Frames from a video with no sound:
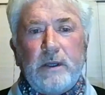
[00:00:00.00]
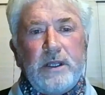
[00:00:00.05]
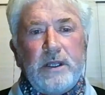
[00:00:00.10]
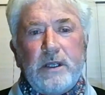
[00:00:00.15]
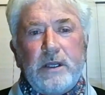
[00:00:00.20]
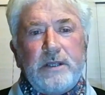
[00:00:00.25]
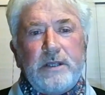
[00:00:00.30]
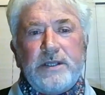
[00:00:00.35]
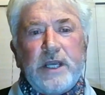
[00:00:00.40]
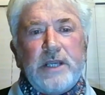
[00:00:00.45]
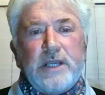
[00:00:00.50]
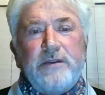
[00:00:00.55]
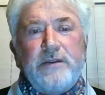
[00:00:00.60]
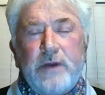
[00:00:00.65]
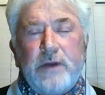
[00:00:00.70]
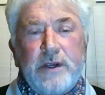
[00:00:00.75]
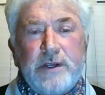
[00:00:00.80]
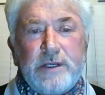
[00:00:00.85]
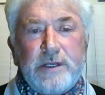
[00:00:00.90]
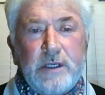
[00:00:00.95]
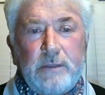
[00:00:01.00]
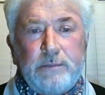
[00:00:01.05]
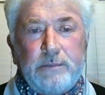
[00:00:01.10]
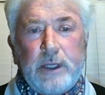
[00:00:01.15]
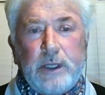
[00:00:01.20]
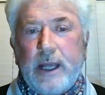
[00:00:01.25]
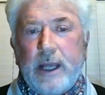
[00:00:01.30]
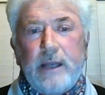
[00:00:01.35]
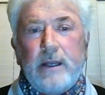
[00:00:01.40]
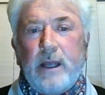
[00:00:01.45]
it's actually very
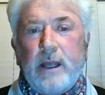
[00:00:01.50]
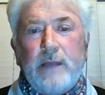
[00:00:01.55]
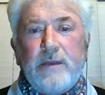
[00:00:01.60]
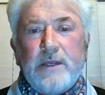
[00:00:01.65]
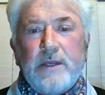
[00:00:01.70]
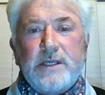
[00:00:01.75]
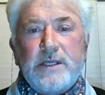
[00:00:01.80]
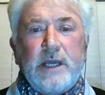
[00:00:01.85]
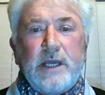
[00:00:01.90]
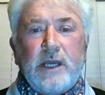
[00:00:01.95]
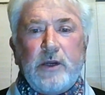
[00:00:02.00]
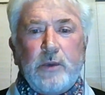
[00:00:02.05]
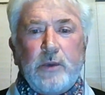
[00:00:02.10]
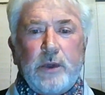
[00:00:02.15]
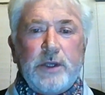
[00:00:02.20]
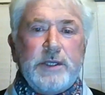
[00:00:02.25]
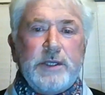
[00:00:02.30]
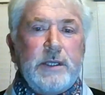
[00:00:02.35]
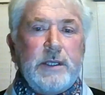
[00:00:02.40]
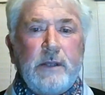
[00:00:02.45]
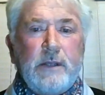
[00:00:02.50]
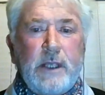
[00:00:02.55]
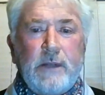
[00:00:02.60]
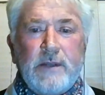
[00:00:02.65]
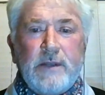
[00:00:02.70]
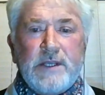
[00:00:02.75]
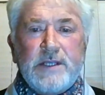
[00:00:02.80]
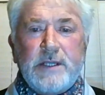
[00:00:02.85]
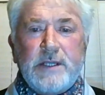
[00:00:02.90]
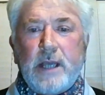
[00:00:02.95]
simple, and this is how it works
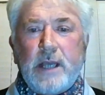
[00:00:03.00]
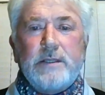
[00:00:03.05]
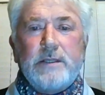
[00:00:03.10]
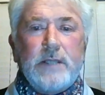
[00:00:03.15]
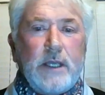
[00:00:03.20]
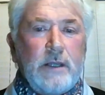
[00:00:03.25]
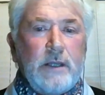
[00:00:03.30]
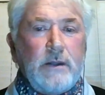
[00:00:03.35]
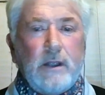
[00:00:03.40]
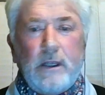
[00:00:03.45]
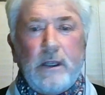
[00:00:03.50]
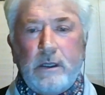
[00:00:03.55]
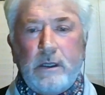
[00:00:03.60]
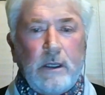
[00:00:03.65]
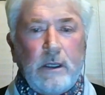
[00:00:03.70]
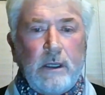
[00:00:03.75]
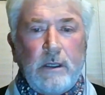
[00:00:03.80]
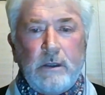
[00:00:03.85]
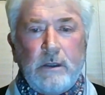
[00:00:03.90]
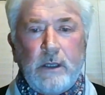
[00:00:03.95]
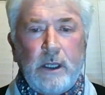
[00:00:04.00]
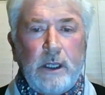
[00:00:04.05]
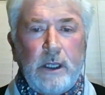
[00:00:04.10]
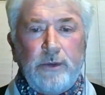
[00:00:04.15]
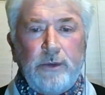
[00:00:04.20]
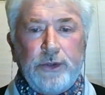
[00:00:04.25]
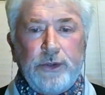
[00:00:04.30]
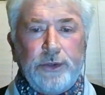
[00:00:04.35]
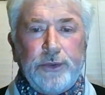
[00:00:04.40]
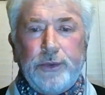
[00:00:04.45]
in the States and in the
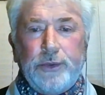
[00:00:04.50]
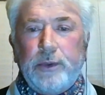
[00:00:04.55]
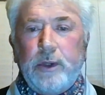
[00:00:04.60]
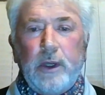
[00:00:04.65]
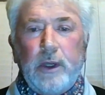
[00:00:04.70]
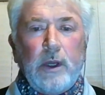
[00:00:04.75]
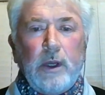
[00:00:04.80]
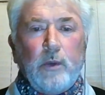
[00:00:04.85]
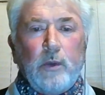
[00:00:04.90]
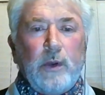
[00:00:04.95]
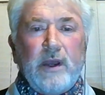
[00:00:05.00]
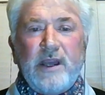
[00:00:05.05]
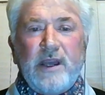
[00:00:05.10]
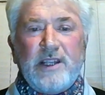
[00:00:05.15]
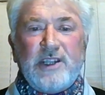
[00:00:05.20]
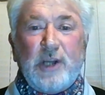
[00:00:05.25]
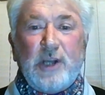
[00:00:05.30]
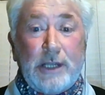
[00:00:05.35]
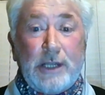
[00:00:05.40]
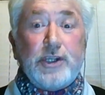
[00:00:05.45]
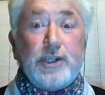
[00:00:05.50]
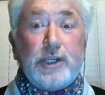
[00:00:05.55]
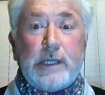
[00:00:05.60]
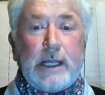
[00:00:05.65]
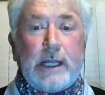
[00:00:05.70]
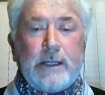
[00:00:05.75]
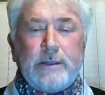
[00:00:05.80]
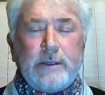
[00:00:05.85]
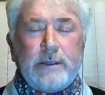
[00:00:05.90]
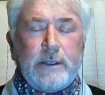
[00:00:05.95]
EU, where it's
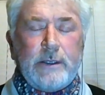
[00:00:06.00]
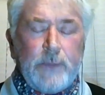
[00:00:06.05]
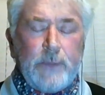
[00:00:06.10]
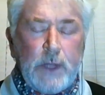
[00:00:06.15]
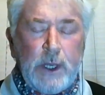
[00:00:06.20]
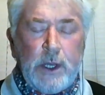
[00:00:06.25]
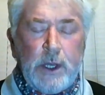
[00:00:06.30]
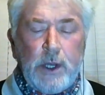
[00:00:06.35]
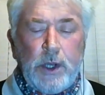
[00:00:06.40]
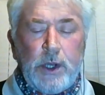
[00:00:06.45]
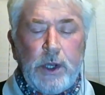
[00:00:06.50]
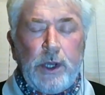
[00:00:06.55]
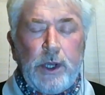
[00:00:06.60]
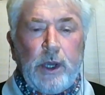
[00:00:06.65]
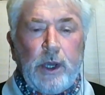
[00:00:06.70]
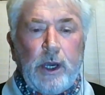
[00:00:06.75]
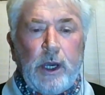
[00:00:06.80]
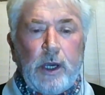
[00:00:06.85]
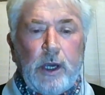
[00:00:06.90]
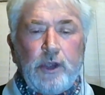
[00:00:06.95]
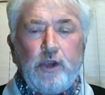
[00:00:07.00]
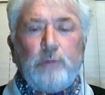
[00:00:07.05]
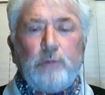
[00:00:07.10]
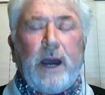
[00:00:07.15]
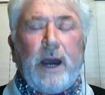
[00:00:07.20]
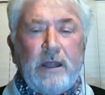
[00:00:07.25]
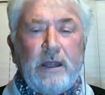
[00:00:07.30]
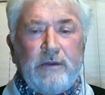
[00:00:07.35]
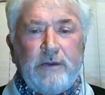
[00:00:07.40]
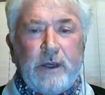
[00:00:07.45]
legislated. You
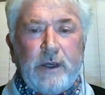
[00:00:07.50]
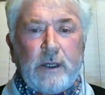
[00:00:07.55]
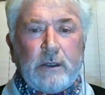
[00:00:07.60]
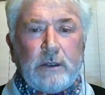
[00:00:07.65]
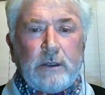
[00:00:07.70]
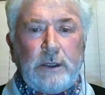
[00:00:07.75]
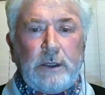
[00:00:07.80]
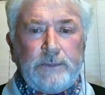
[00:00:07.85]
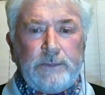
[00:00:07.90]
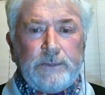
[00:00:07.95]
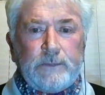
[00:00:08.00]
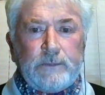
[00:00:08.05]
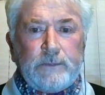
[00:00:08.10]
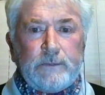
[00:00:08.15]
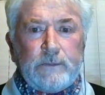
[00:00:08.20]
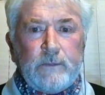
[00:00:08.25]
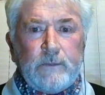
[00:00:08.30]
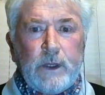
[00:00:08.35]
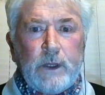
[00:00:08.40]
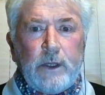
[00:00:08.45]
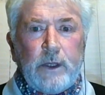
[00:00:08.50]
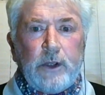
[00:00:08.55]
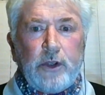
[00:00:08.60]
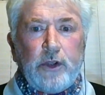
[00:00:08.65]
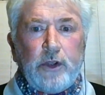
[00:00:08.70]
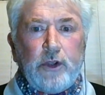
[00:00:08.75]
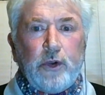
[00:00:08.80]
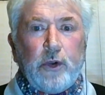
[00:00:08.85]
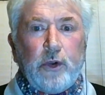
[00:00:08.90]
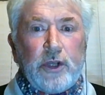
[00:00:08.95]
buy the vehicle,
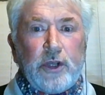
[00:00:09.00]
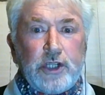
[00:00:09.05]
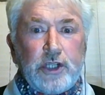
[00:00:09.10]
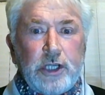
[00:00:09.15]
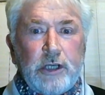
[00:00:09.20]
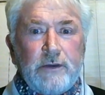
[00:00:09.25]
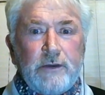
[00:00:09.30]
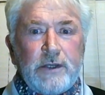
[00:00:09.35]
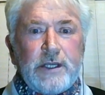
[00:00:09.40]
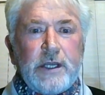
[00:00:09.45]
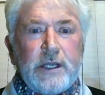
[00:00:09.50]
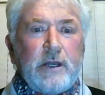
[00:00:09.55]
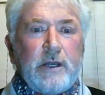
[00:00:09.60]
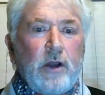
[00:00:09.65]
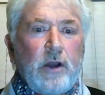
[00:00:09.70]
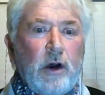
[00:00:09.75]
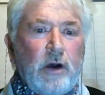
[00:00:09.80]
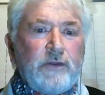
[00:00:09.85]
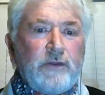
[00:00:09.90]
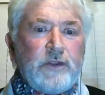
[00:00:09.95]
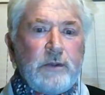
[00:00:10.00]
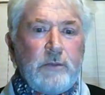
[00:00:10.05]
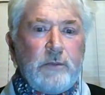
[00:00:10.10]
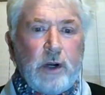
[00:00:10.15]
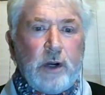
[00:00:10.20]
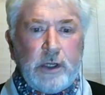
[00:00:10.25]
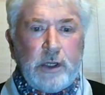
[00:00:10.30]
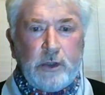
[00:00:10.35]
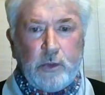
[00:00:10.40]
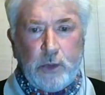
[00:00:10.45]
you can service it in an
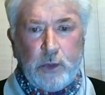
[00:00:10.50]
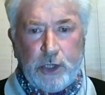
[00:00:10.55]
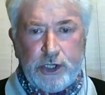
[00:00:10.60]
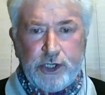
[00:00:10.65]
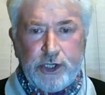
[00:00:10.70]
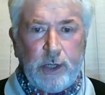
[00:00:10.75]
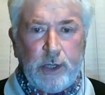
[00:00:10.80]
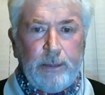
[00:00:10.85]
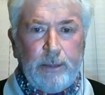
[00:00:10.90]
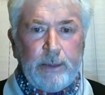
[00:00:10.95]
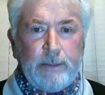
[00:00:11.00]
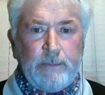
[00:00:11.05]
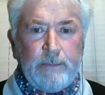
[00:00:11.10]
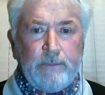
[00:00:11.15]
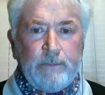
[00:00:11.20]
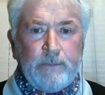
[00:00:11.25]
aftermarket workshop,